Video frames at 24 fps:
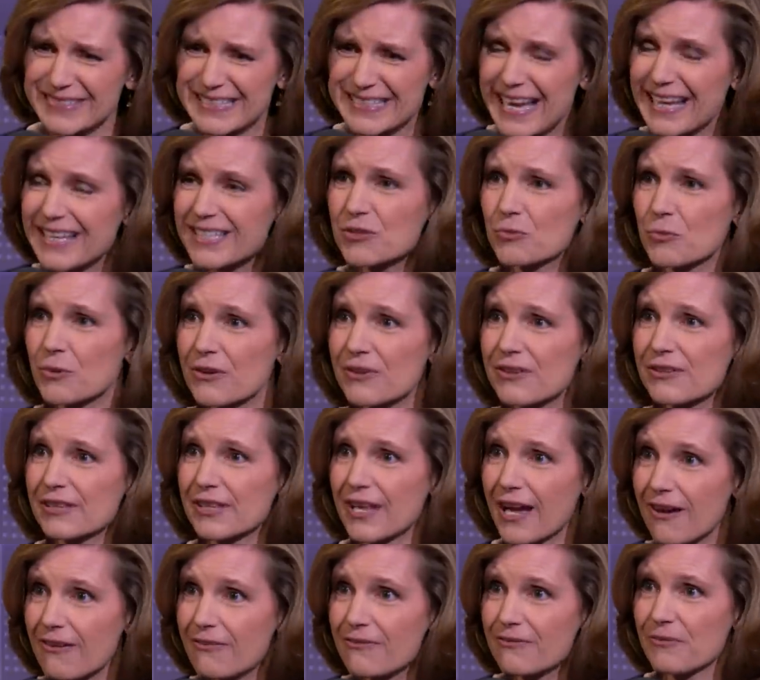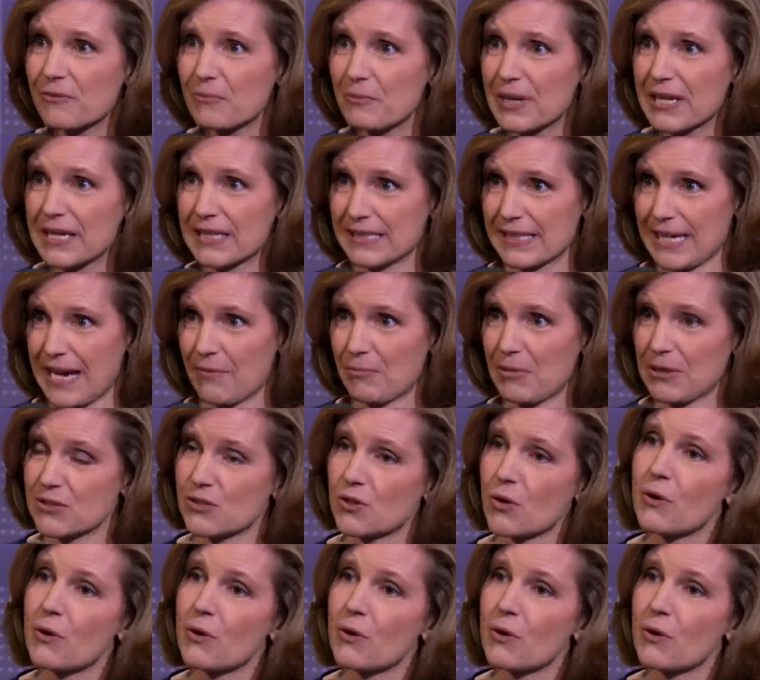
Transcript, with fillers: that's where the love begins to happen.